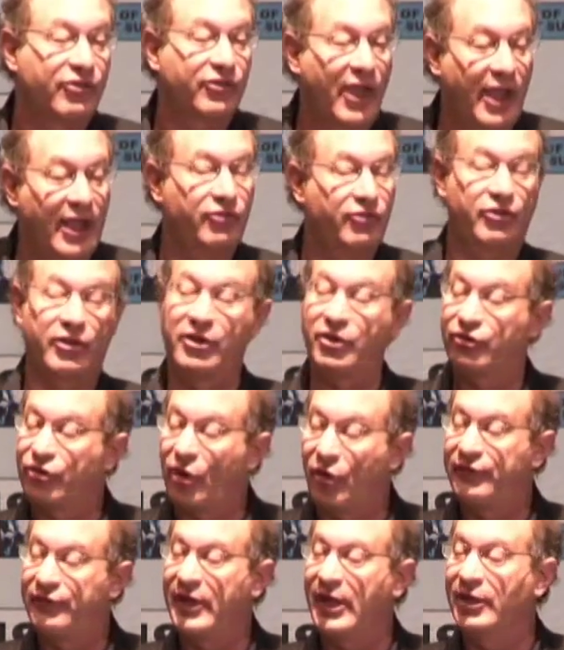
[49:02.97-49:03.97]
States and the
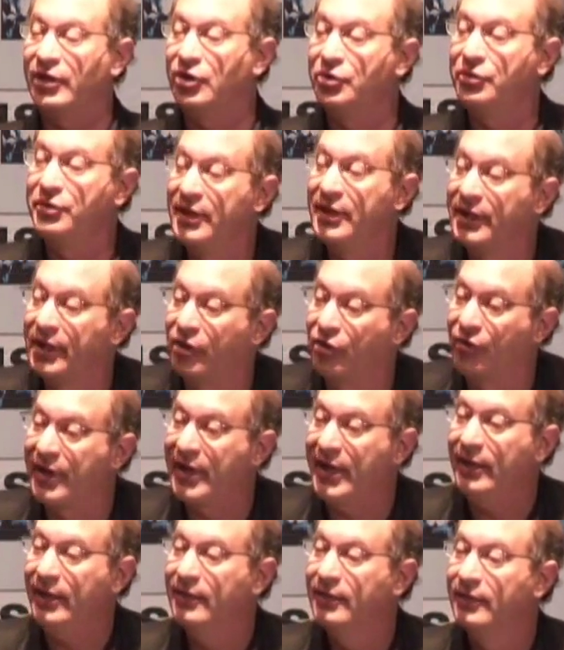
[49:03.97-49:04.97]
Soviet Union
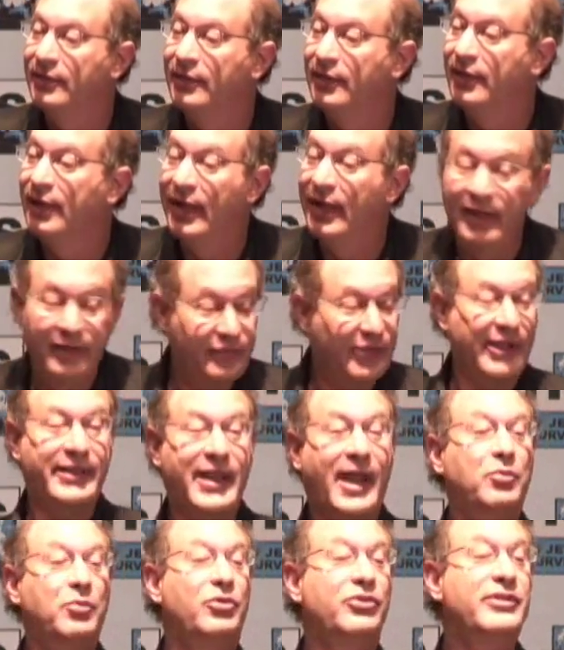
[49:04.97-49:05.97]
agree? He said,
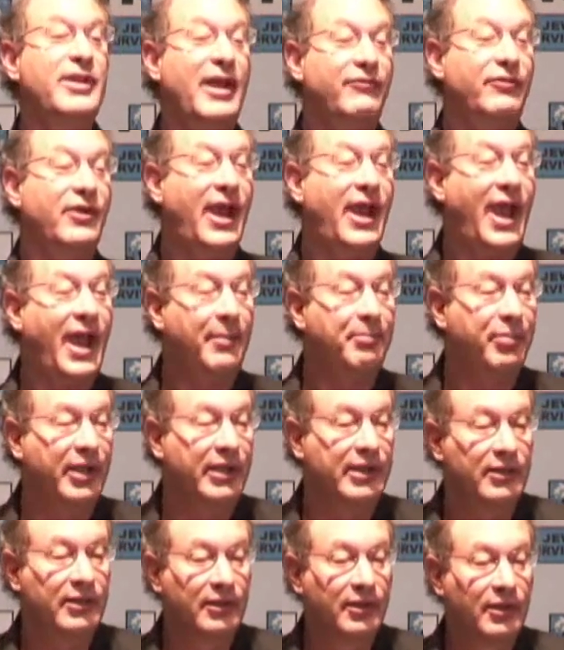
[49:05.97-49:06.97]
that will never
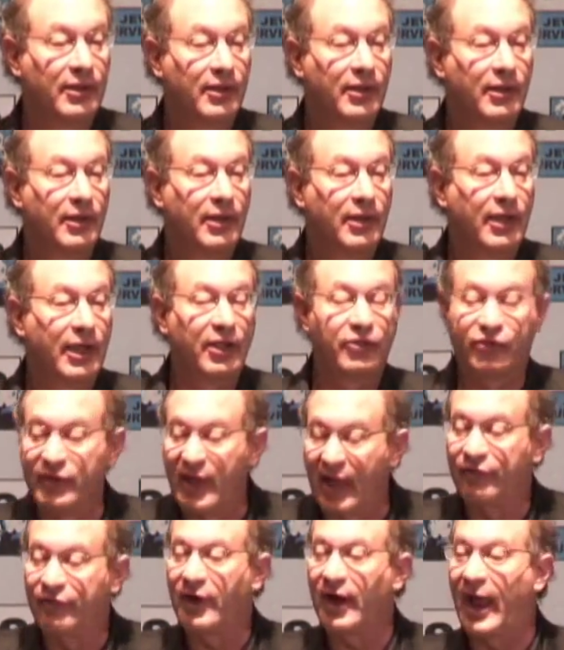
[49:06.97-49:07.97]
happen. It's
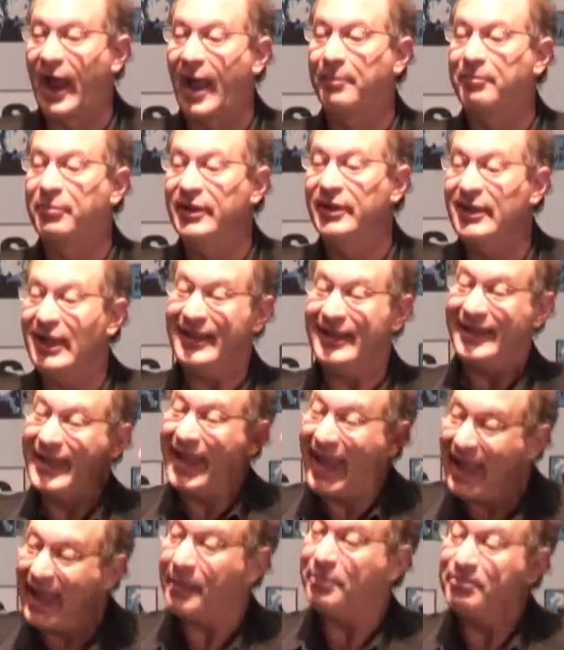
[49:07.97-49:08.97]
never happened. It
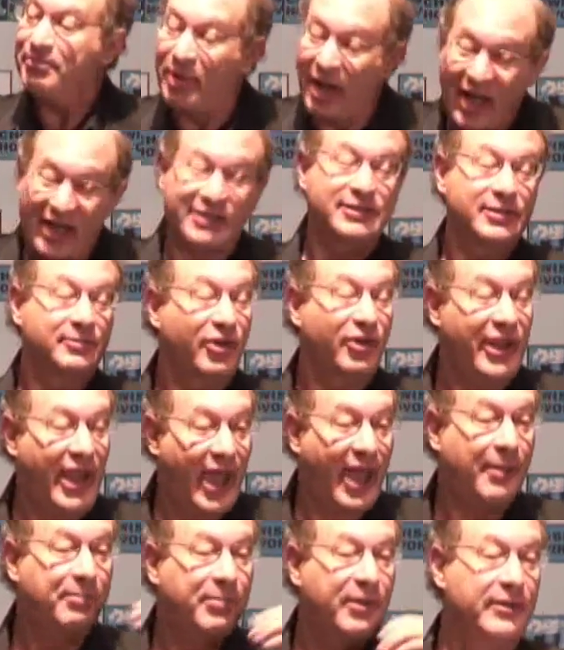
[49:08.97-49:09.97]
can't possibly
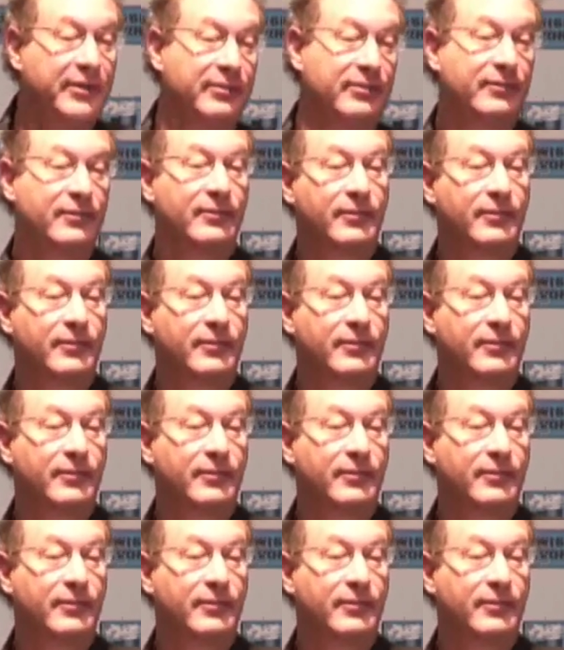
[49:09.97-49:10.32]
happen.